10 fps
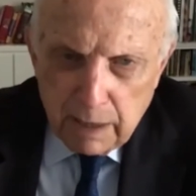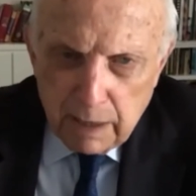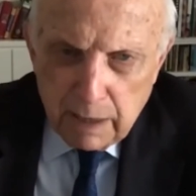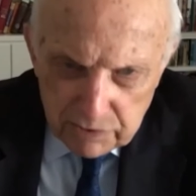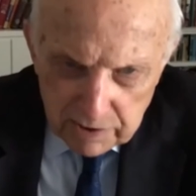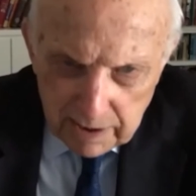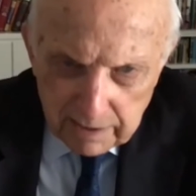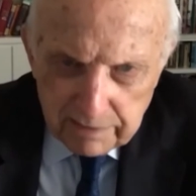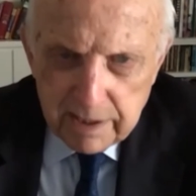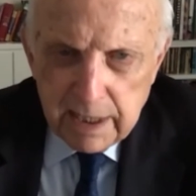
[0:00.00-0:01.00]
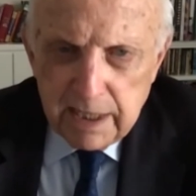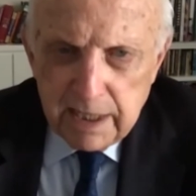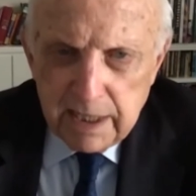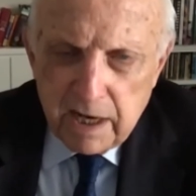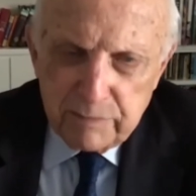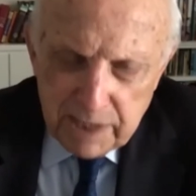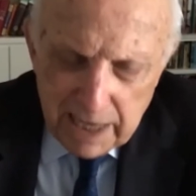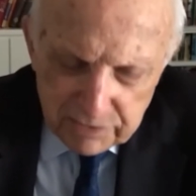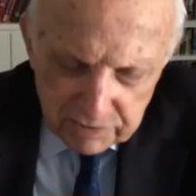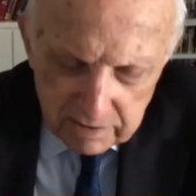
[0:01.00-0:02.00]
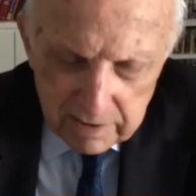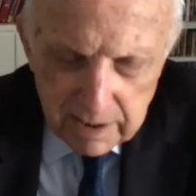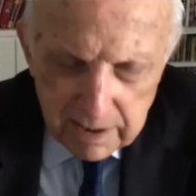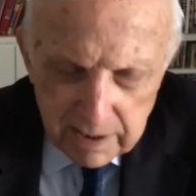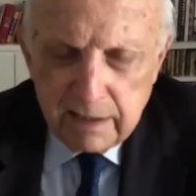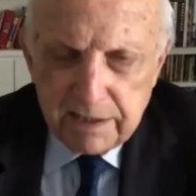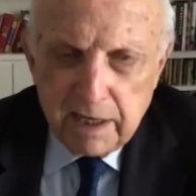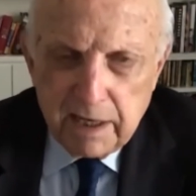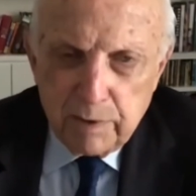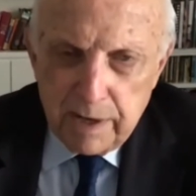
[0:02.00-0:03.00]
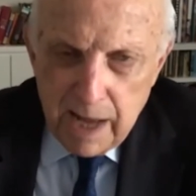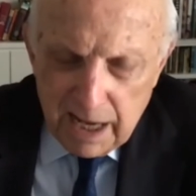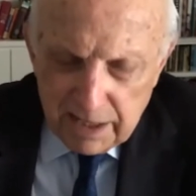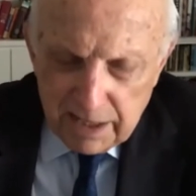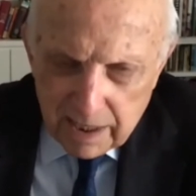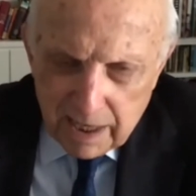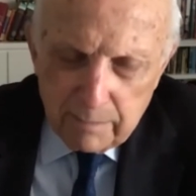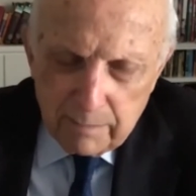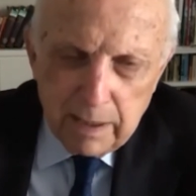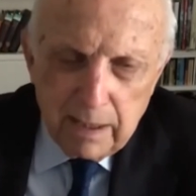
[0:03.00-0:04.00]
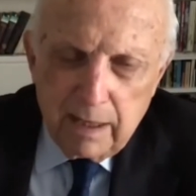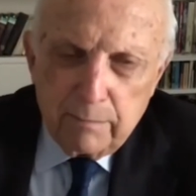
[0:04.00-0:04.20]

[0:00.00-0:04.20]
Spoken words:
publishing, and the Times answered that they would not stop.